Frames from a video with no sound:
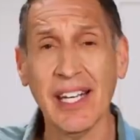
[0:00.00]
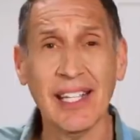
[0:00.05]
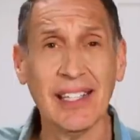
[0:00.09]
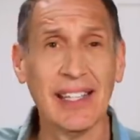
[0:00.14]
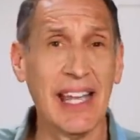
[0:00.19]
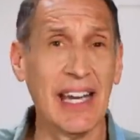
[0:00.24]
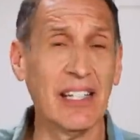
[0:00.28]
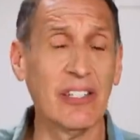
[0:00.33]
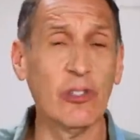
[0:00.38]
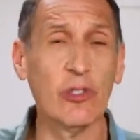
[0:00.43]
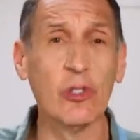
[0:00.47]

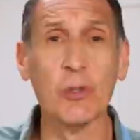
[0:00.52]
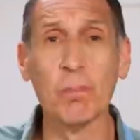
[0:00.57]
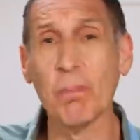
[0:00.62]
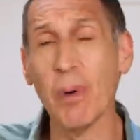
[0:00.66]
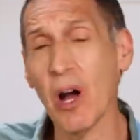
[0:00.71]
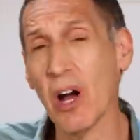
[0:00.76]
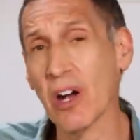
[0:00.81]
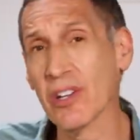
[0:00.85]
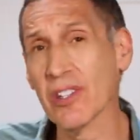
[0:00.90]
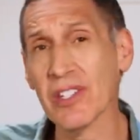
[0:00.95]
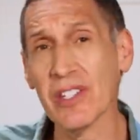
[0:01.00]
that includes
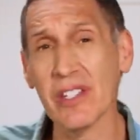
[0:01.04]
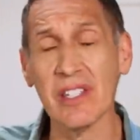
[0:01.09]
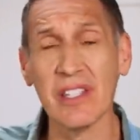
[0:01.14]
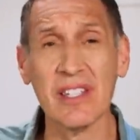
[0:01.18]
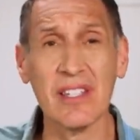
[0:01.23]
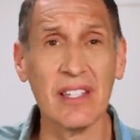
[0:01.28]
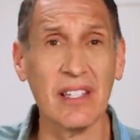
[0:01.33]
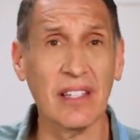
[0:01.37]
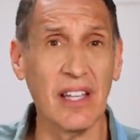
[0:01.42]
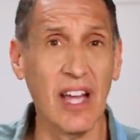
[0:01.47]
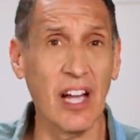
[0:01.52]
parsley,
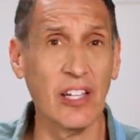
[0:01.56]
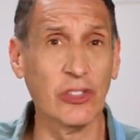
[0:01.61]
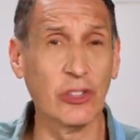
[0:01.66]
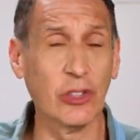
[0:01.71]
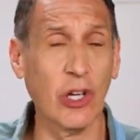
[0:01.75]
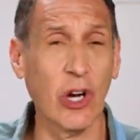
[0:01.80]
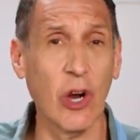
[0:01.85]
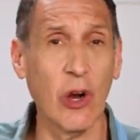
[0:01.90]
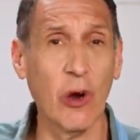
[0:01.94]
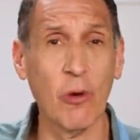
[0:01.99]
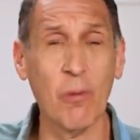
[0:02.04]

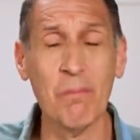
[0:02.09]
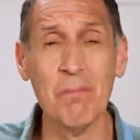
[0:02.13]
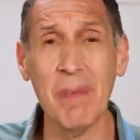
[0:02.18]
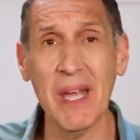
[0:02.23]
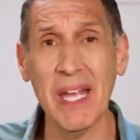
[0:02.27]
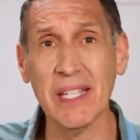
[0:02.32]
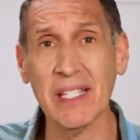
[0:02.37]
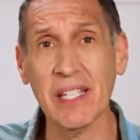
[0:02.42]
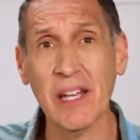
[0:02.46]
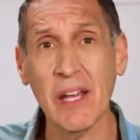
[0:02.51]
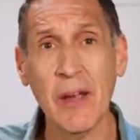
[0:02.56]
cilantro,
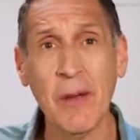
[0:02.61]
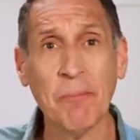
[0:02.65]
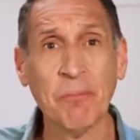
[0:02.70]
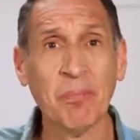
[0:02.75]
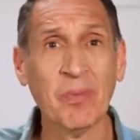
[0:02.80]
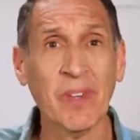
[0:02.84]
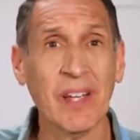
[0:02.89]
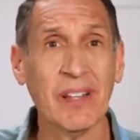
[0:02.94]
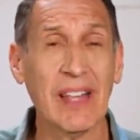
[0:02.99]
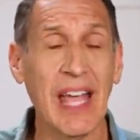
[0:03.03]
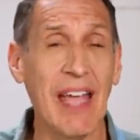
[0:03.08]
mint,
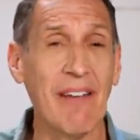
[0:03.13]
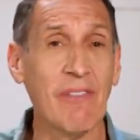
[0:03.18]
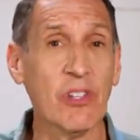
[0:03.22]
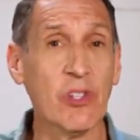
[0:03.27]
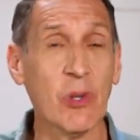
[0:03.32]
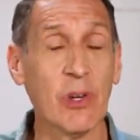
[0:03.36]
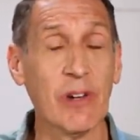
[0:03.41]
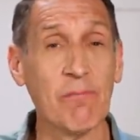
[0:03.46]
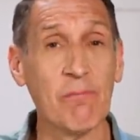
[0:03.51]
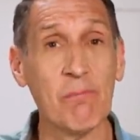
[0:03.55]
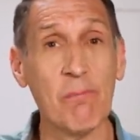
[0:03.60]
they have a
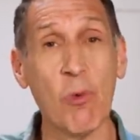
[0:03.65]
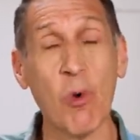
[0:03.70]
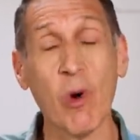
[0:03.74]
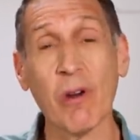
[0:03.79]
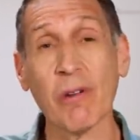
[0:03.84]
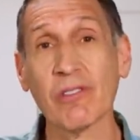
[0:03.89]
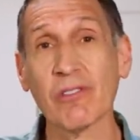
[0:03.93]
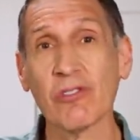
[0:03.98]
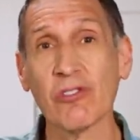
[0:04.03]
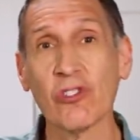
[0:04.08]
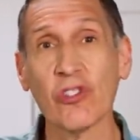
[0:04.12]
sort of
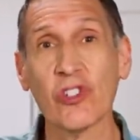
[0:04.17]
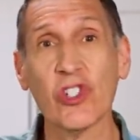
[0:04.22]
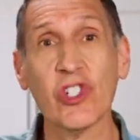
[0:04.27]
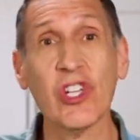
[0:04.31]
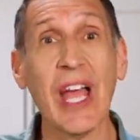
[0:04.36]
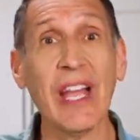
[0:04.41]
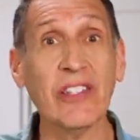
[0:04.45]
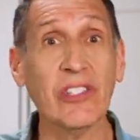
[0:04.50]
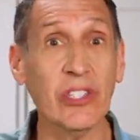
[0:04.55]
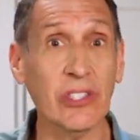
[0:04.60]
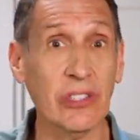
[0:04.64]
more
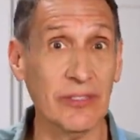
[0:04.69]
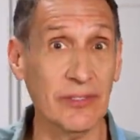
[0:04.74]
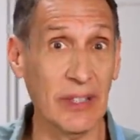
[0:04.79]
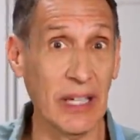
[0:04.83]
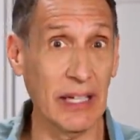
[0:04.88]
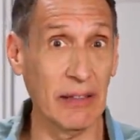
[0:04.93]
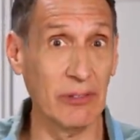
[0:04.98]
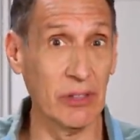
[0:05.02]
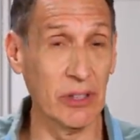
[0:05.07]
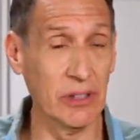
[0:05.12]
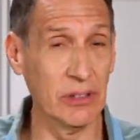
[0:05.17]
gentle
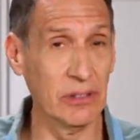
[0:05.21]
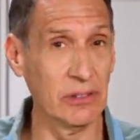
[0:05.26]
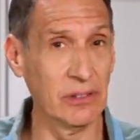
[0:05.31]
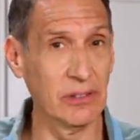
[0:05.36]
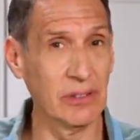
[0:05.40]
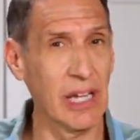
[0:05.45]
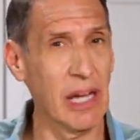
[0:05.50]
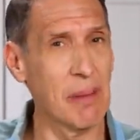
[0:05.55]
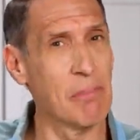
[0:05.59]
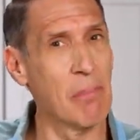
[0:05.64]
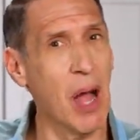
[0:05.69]
flavor,
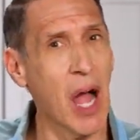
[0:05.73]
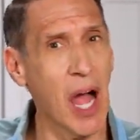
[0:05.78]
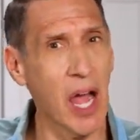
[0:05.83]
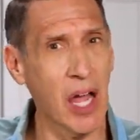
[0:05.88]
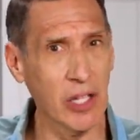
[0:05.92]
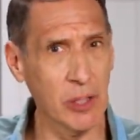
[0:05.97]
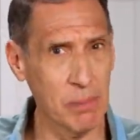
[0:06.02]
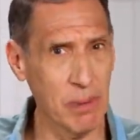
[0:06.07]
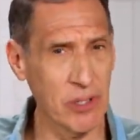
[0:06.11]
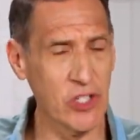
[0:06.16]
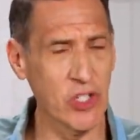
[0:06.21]
not
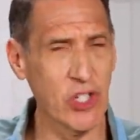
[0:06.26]
mild, but